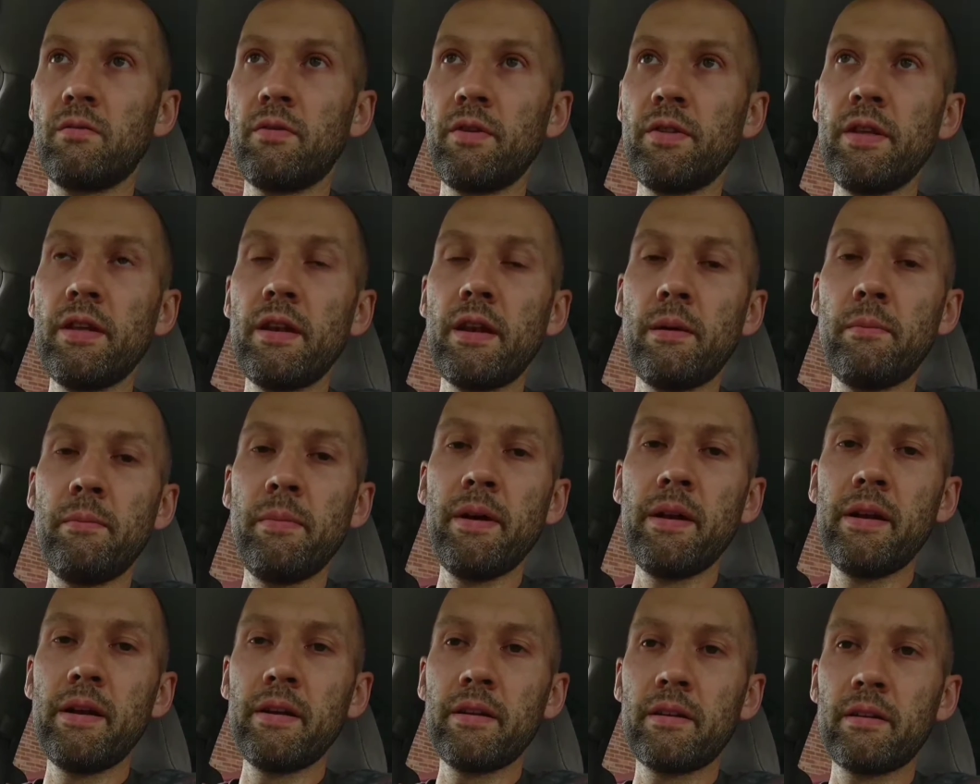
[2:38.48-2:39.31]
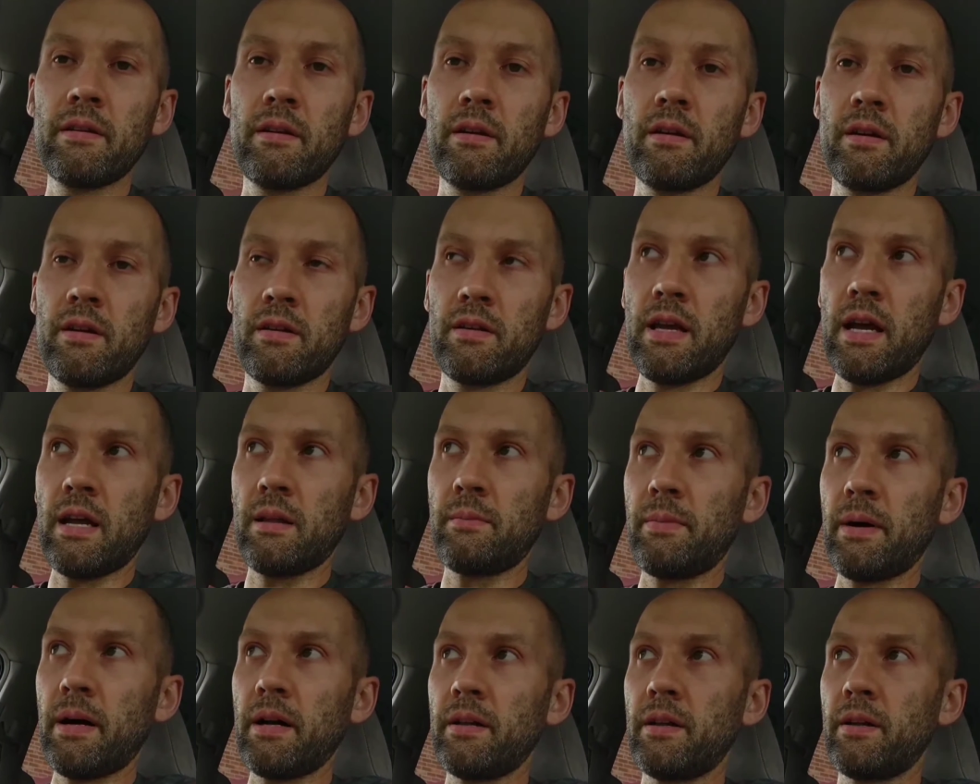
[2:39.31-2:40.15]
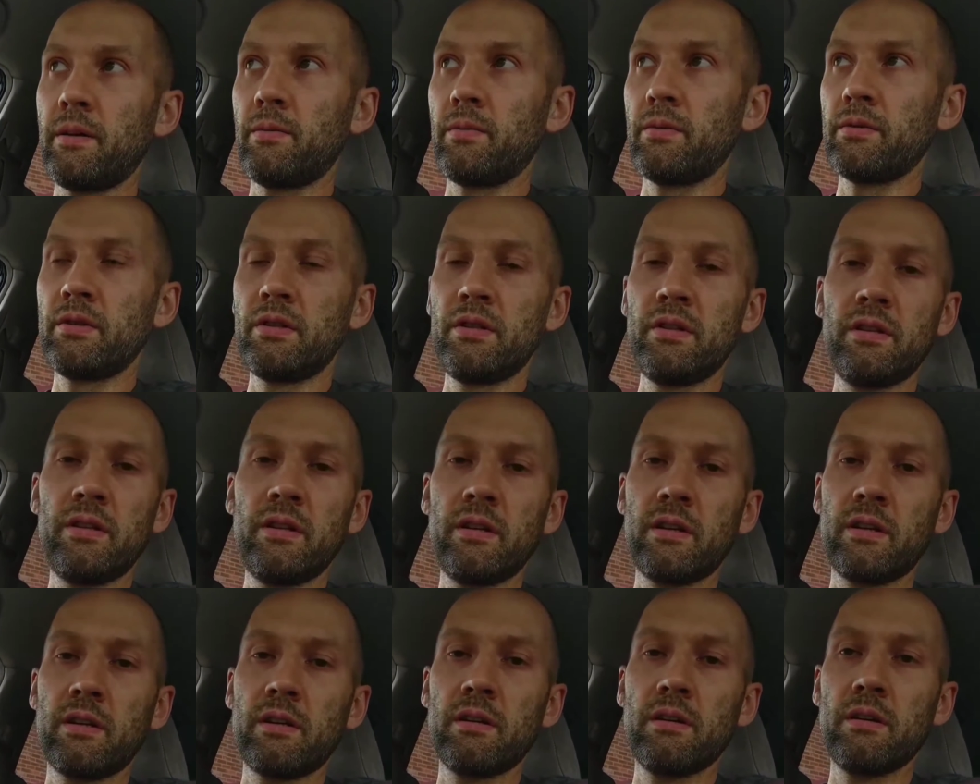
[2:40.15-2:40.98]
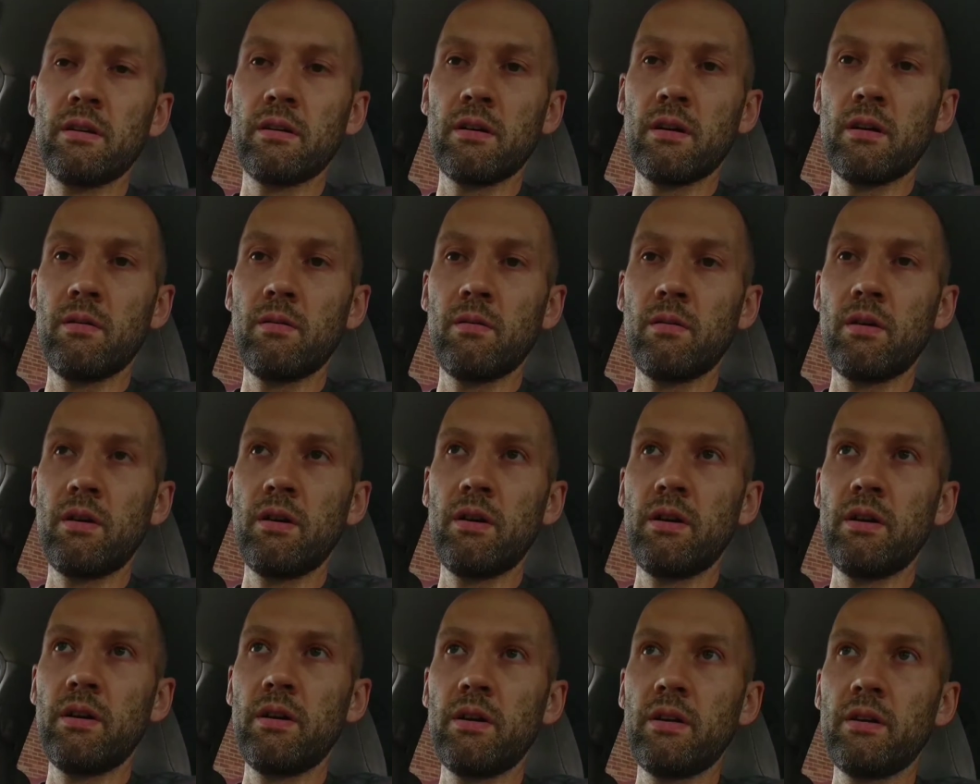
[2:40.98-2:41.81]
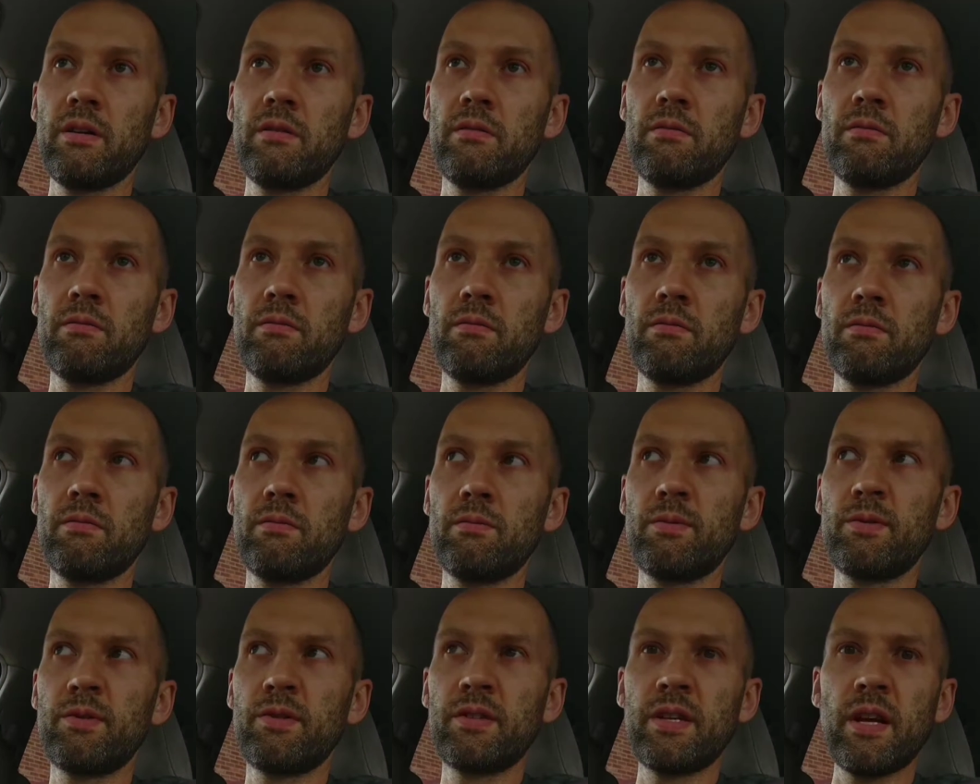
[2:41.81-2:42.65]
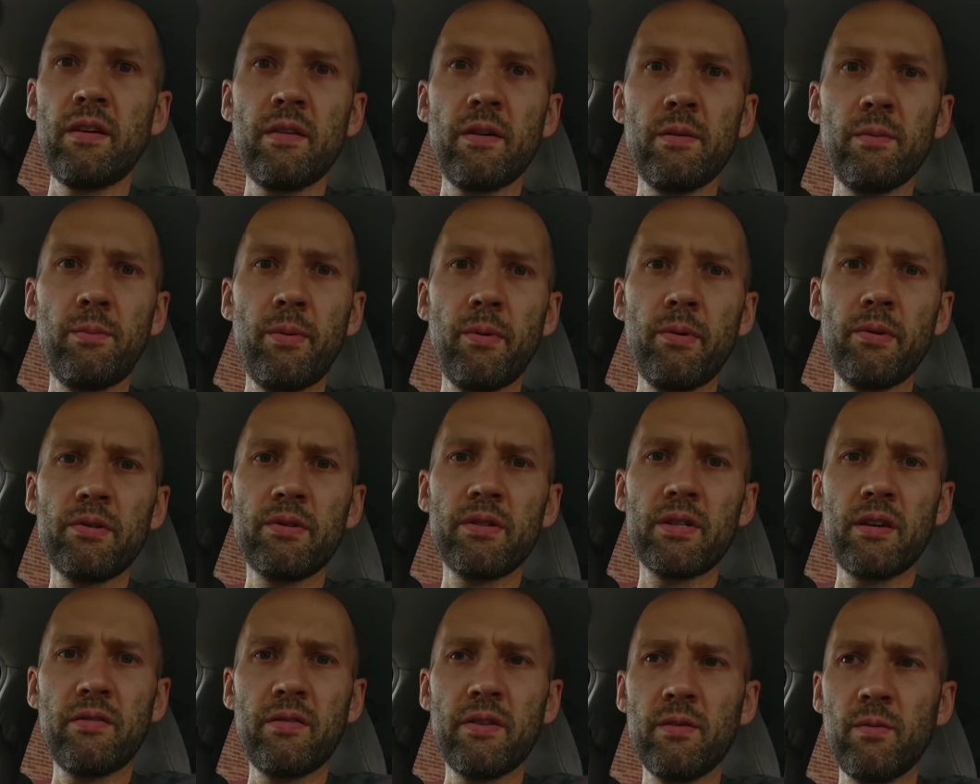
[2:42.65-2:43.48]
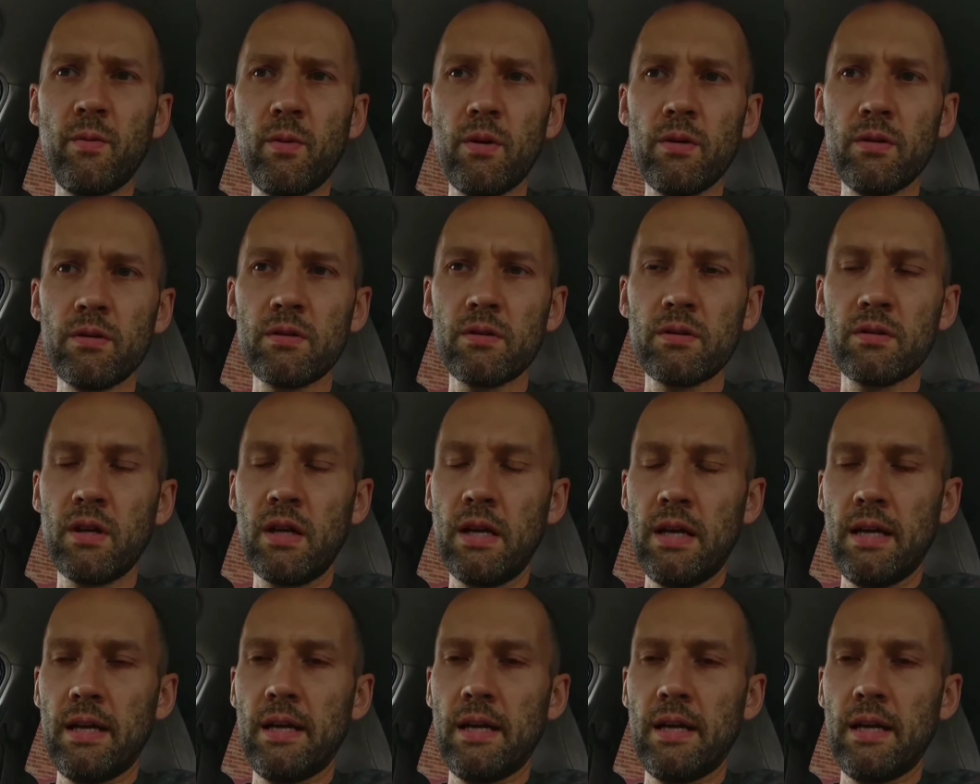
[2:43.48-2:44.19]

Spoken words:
within a minute, that battery was reading only 7.7 volts.